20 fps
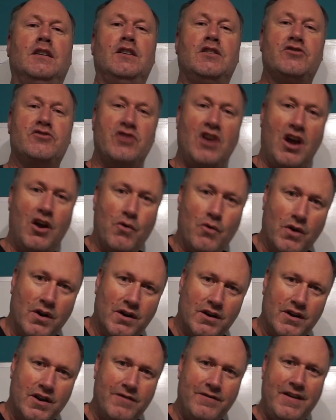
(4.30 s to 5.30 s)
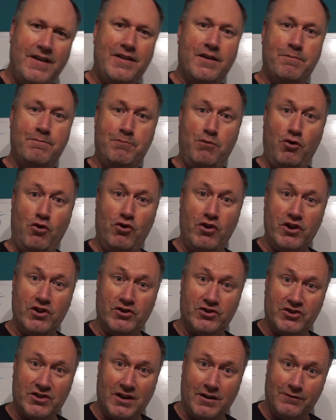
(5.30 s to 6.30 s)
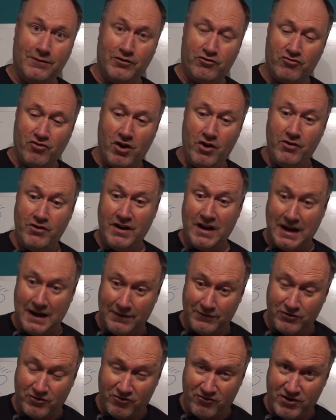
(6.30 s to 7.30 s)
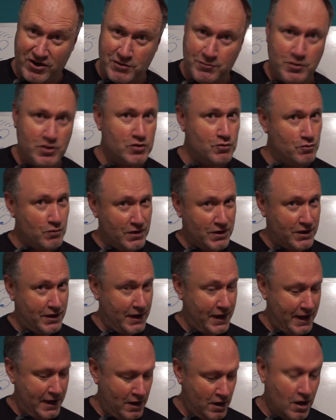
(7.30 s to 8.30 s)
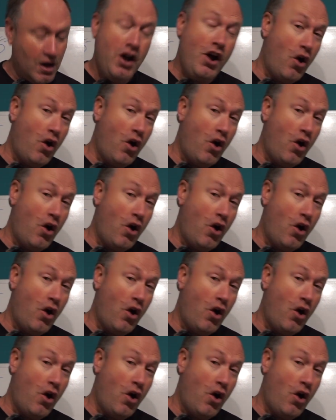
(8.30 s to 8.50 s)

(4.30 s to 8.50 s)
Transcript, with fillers: So you've either bought yourself a drone after Christmas with the